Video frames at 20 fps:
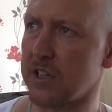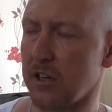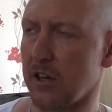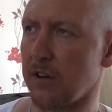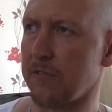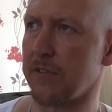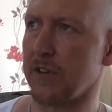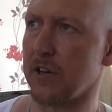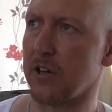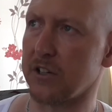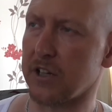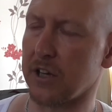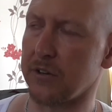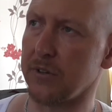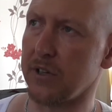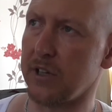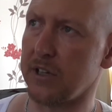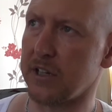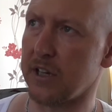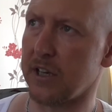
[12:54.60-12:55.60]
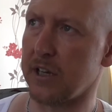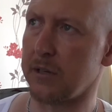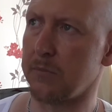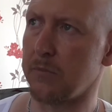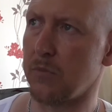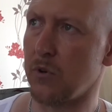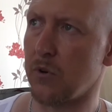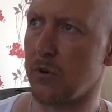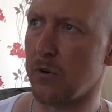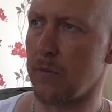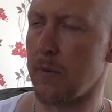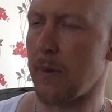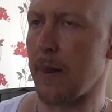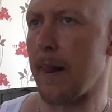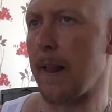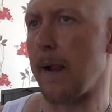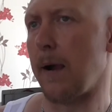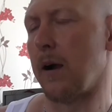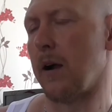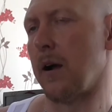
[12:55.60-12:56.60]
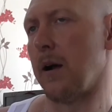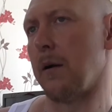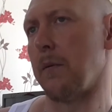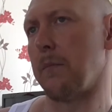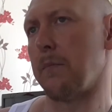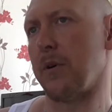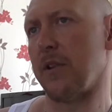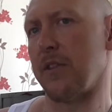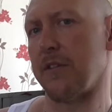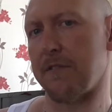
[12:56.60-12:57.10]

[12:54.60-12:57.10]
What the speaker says: I feel I don't need it anymore. But